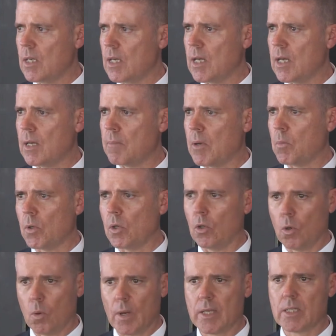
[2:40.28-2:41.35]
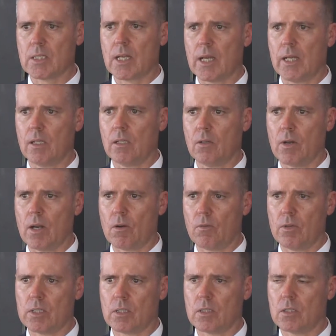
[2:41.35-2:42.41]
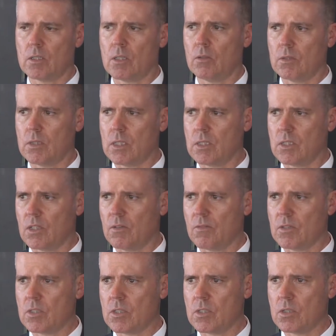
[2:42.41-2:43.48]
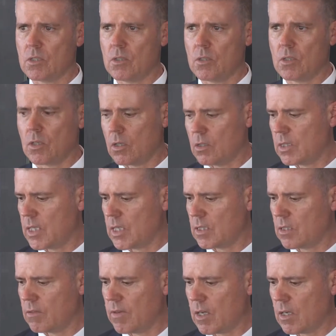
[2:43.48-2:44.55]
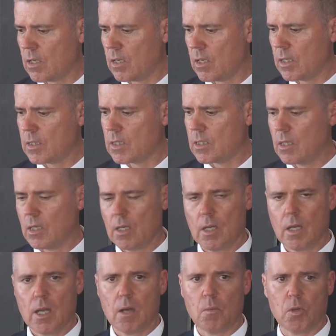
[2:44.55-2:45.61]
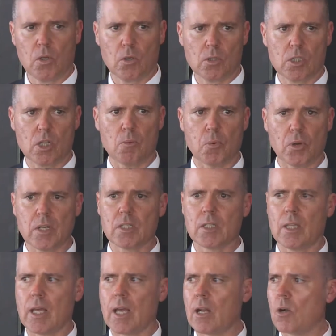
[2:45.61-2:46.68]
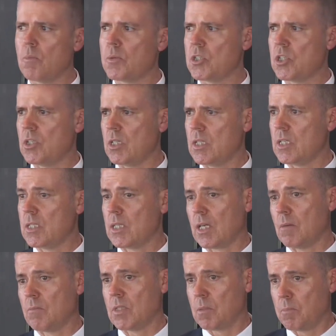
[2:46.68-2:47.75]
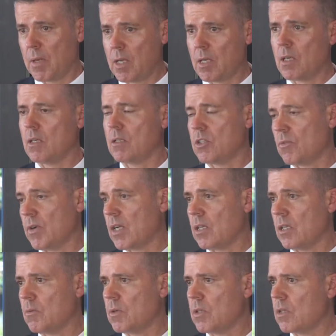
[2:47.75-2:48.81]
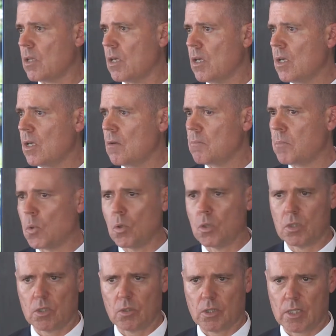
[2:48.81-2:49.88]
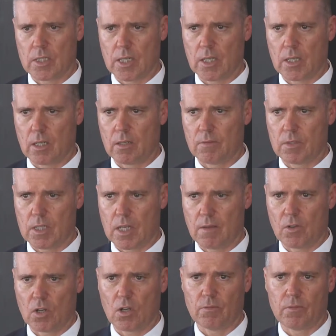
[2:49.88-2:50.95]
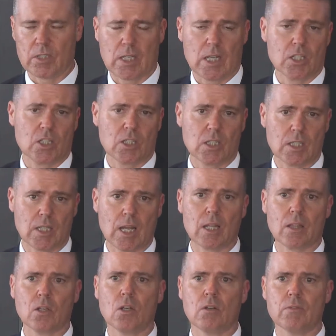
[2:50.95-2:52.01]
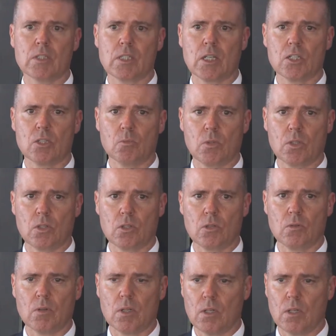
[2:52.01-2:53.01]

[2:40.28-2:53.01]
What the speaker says: but we'll always tailor our risk consultancy services to the context of our clients. And we also bring to that opportunities to come and speak directly with boards or executives, to have a conversation, to start the conversation with you,